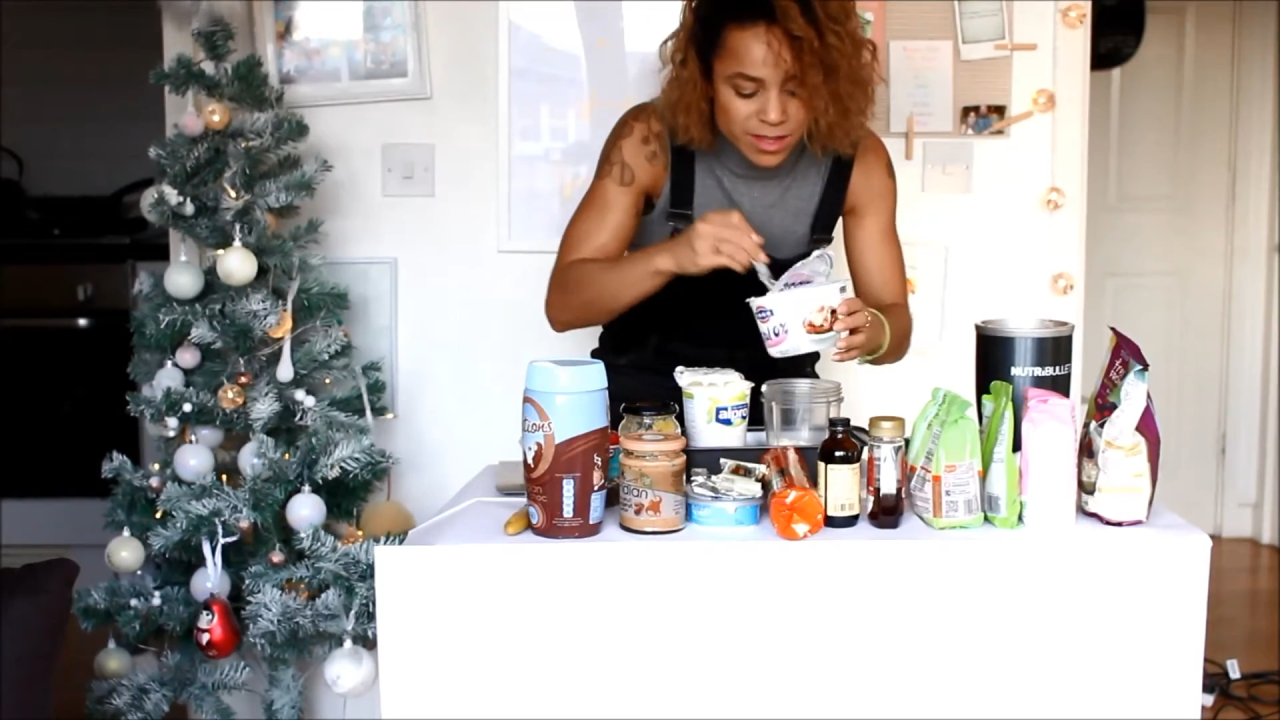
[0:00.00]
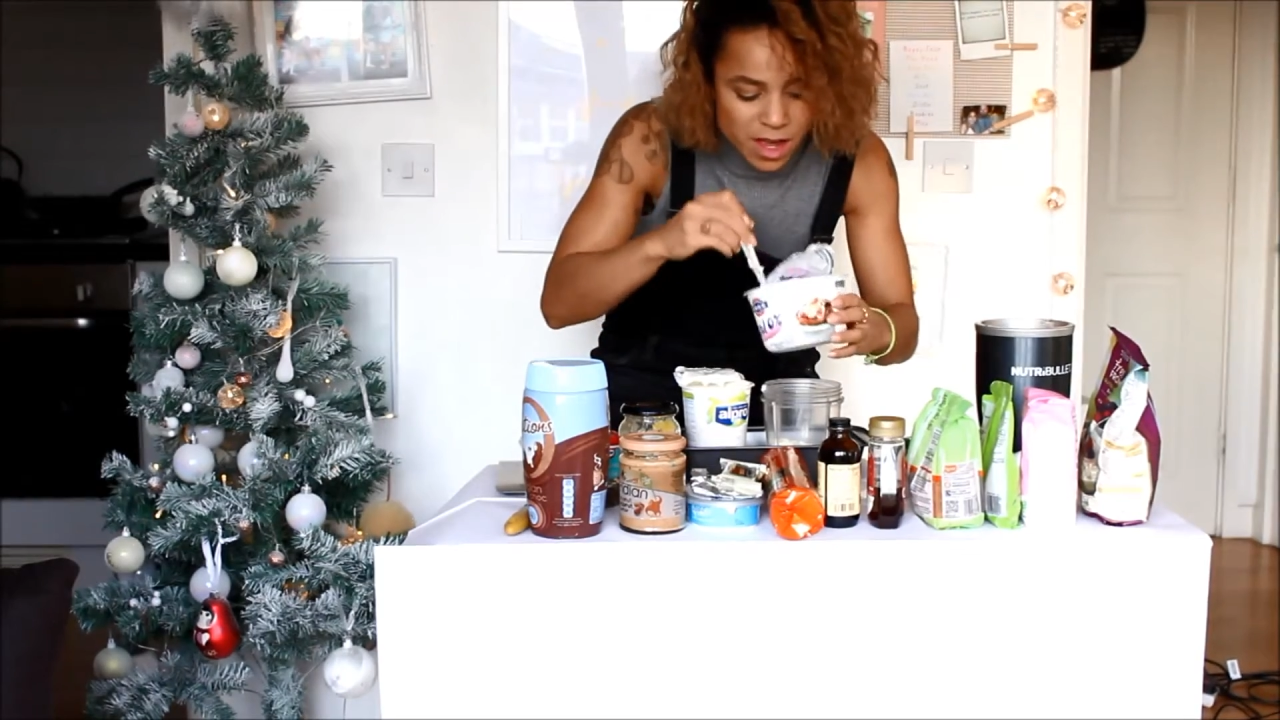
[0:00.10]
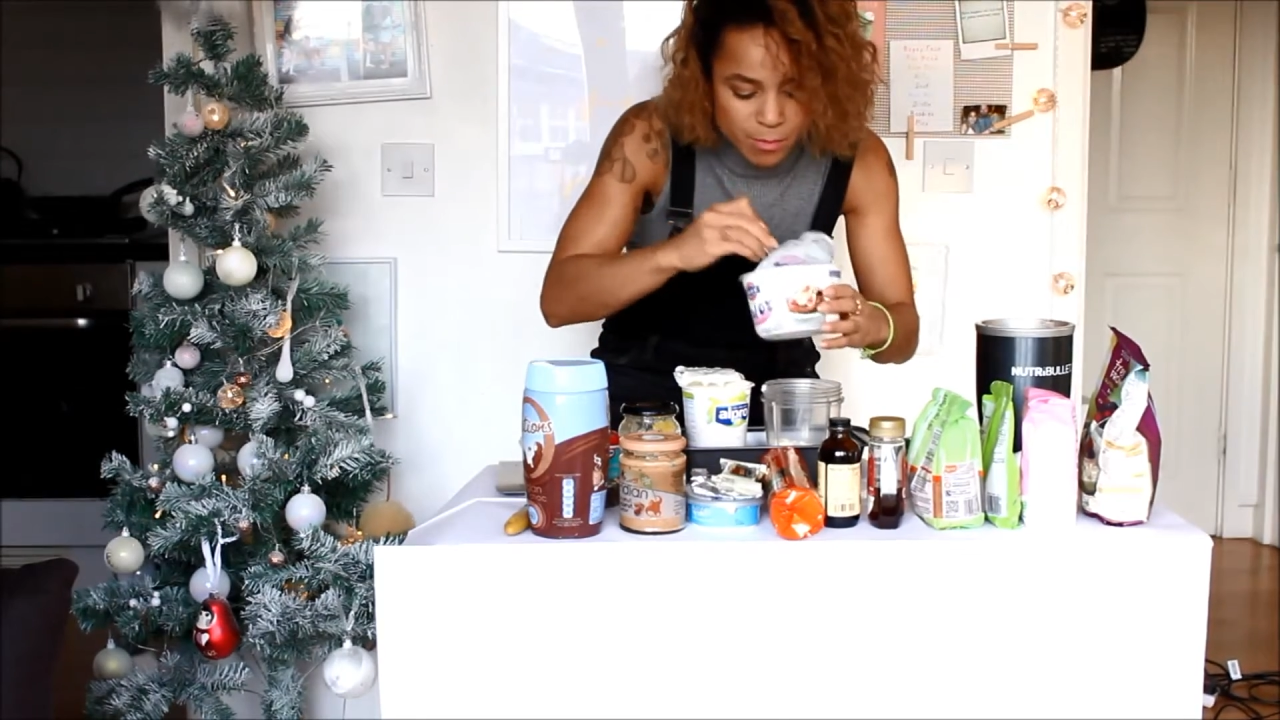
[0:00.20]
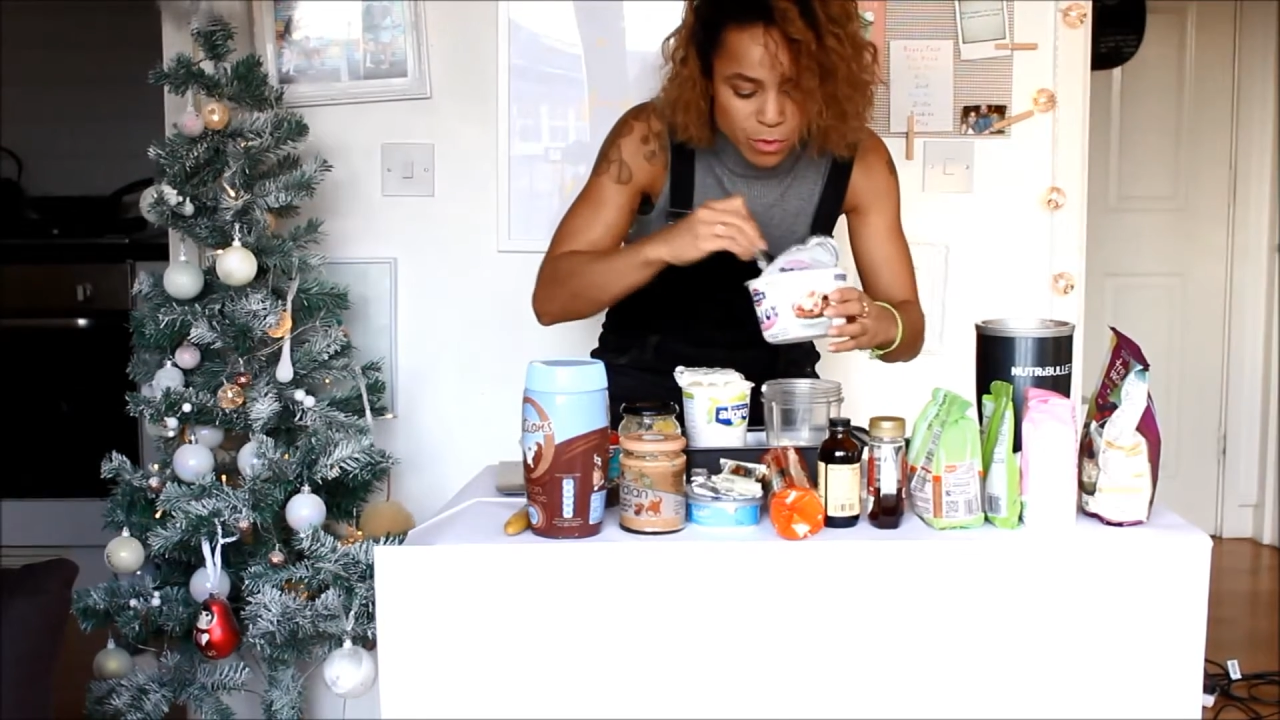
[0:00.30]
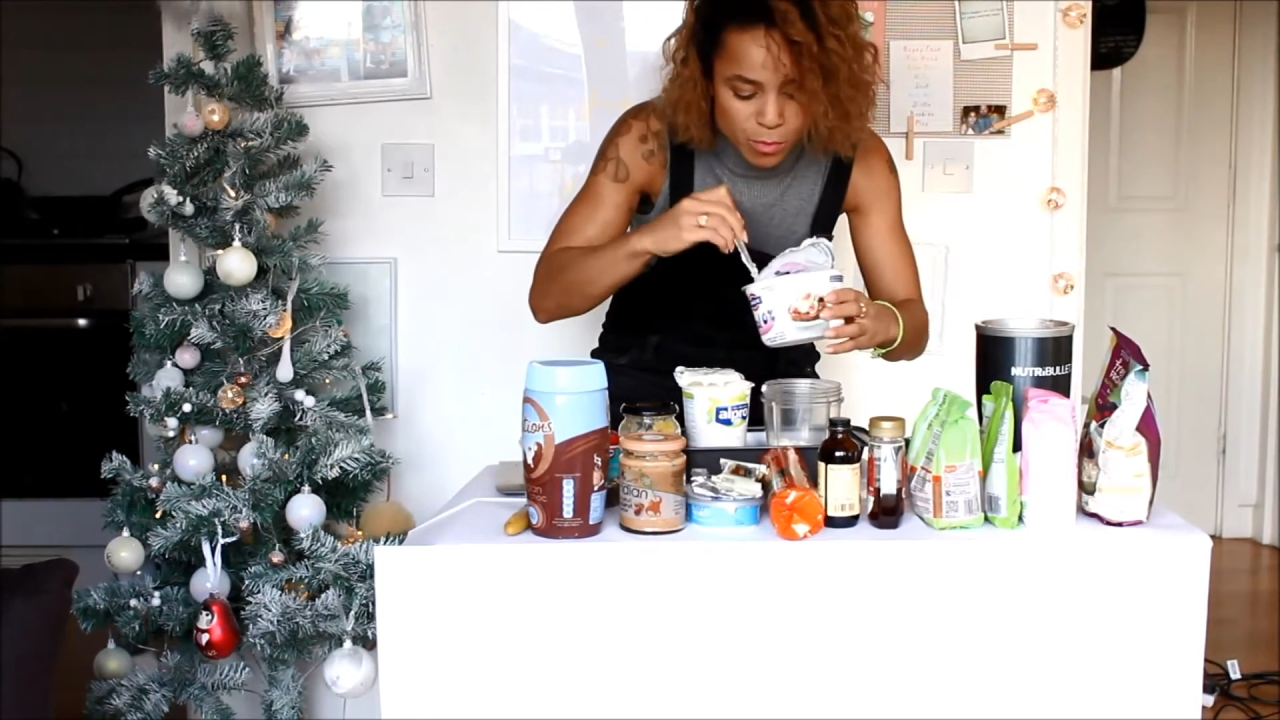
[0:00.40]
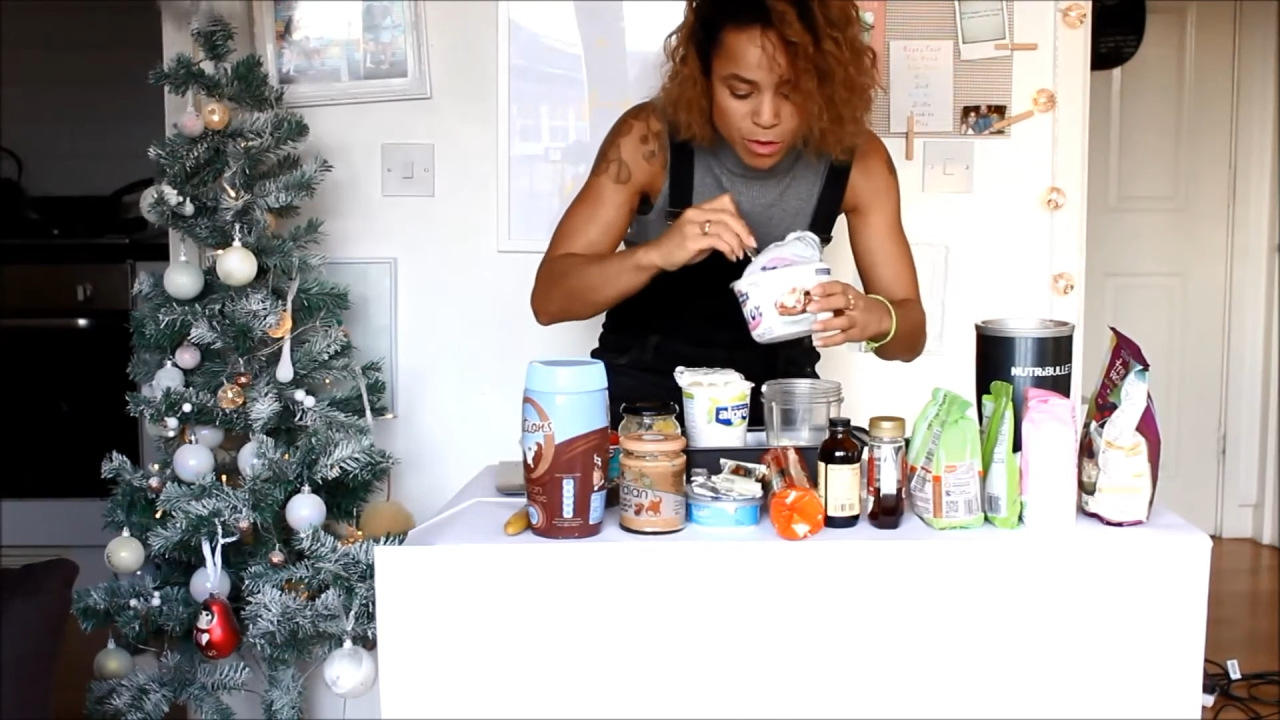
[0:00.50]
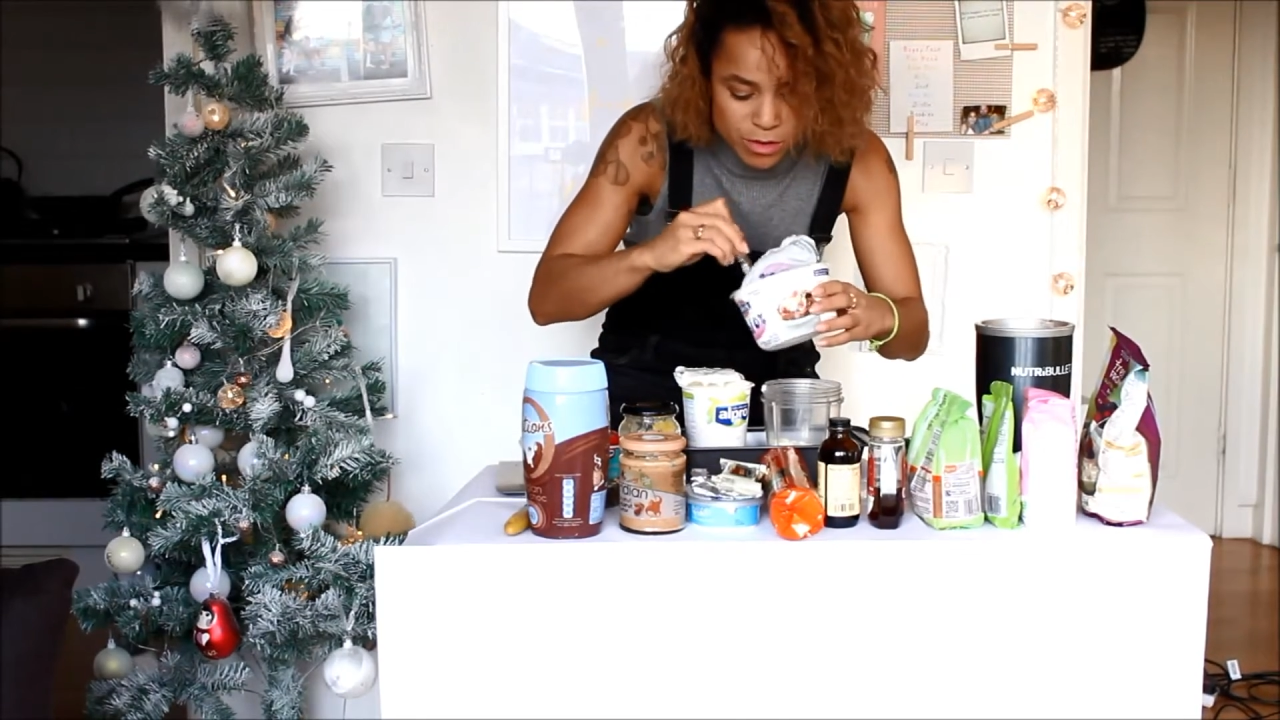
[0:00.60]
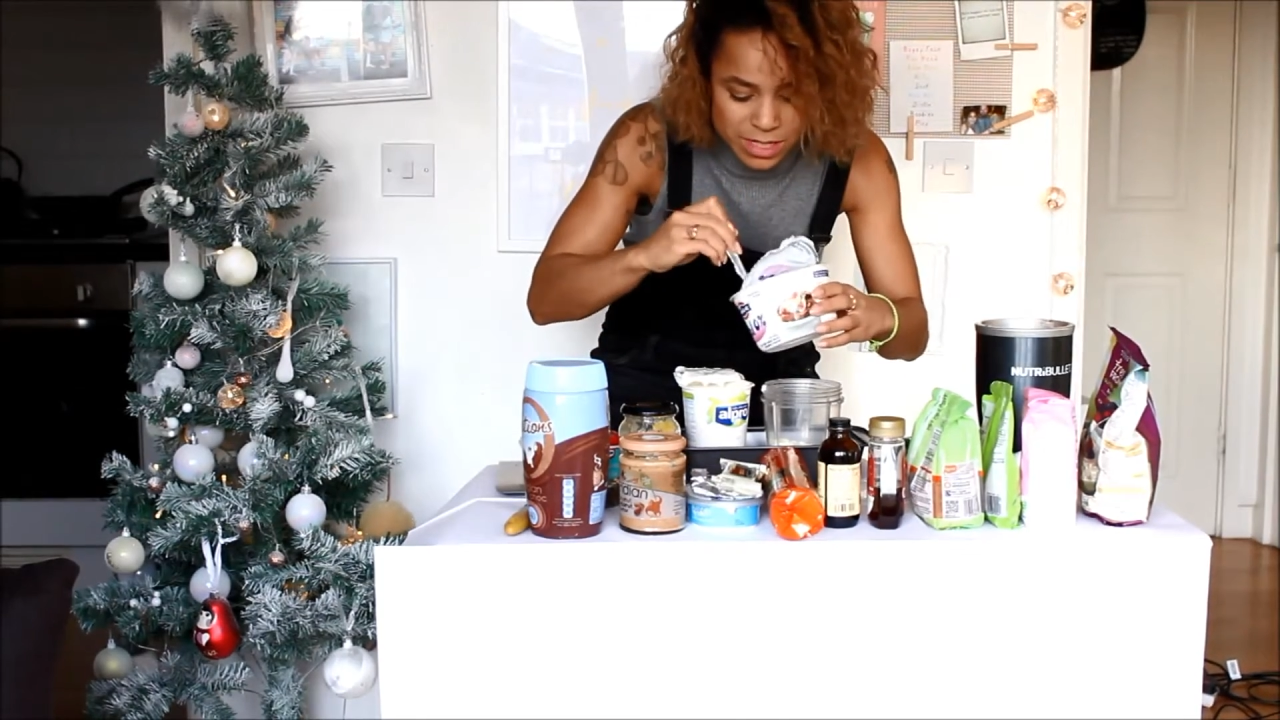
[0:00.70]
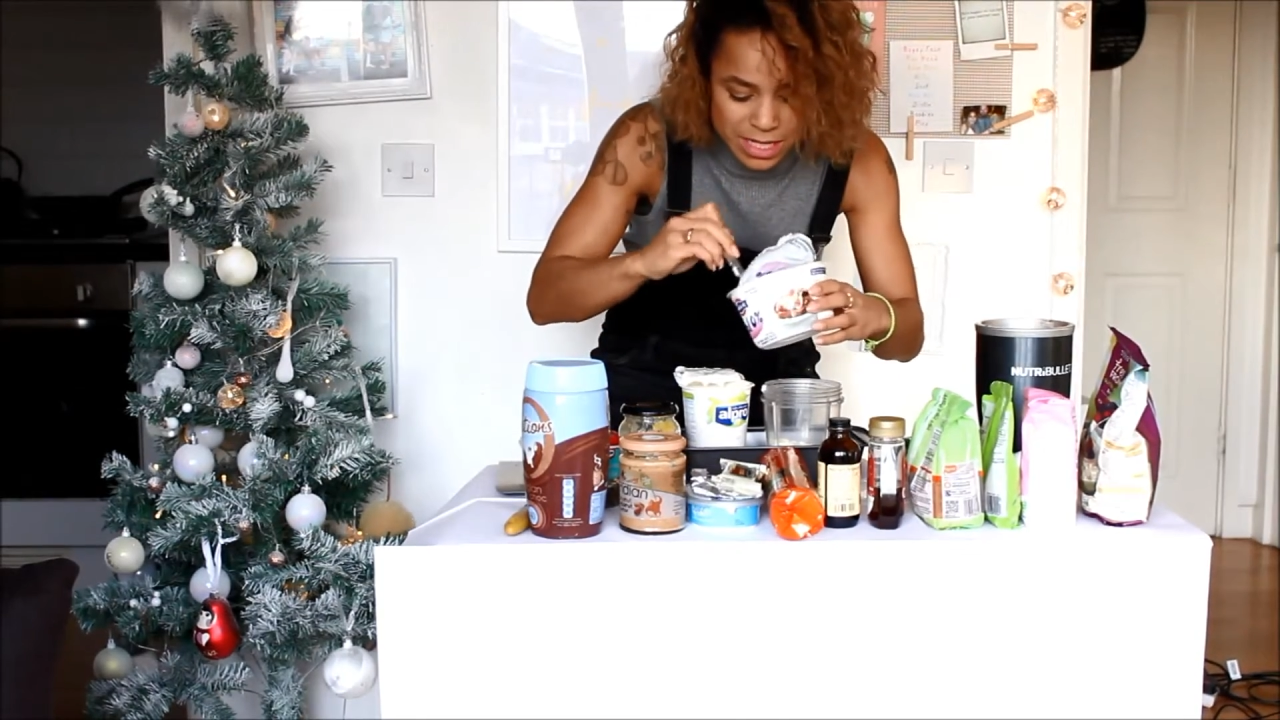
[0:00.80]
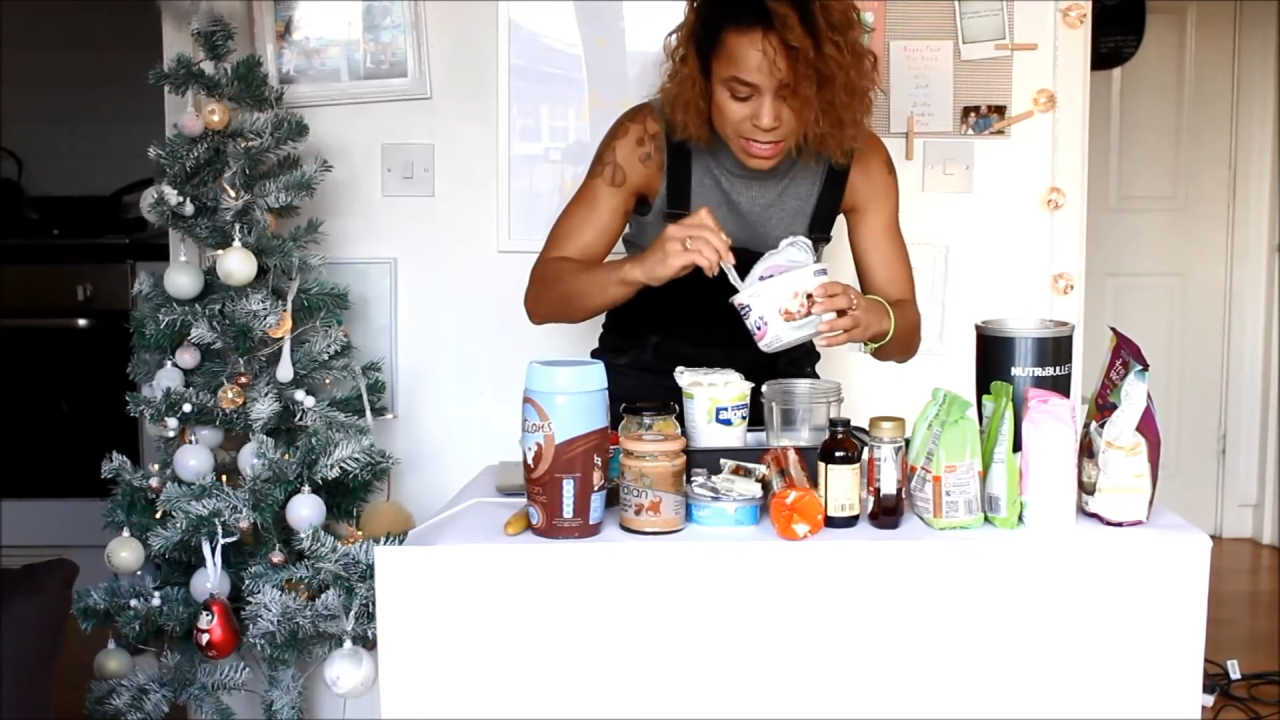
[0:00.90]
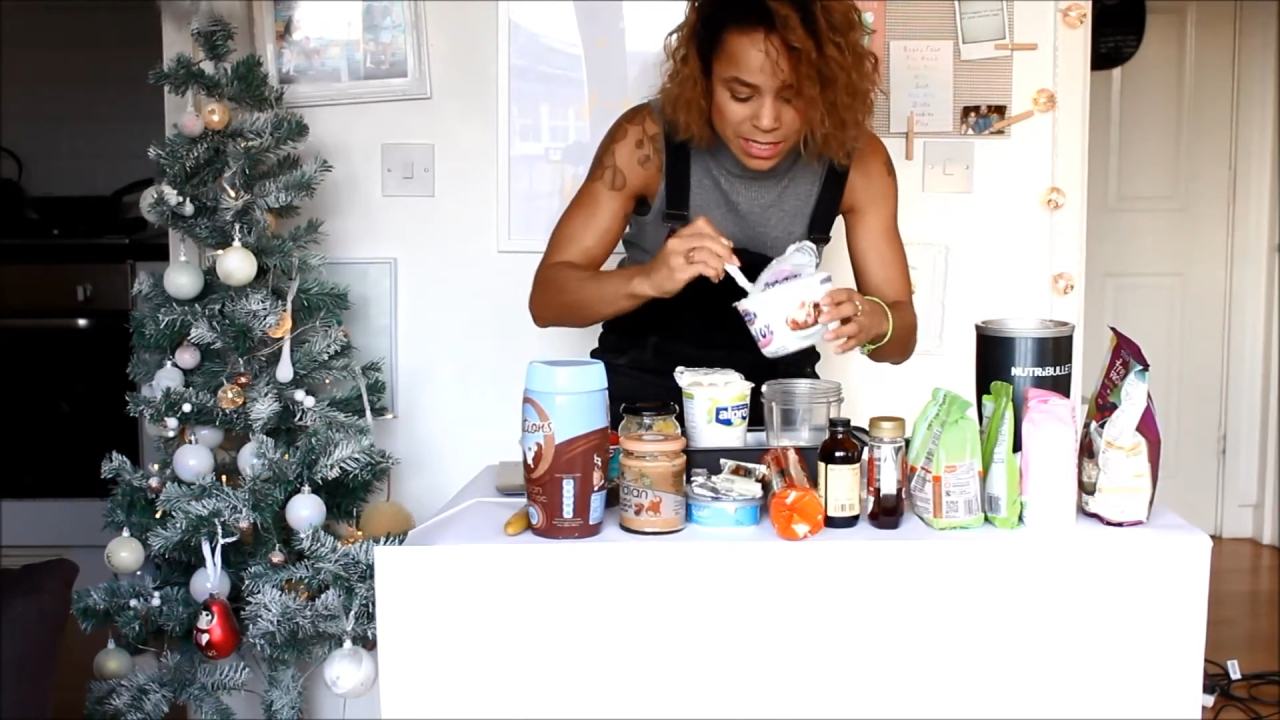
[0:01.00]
to up your protein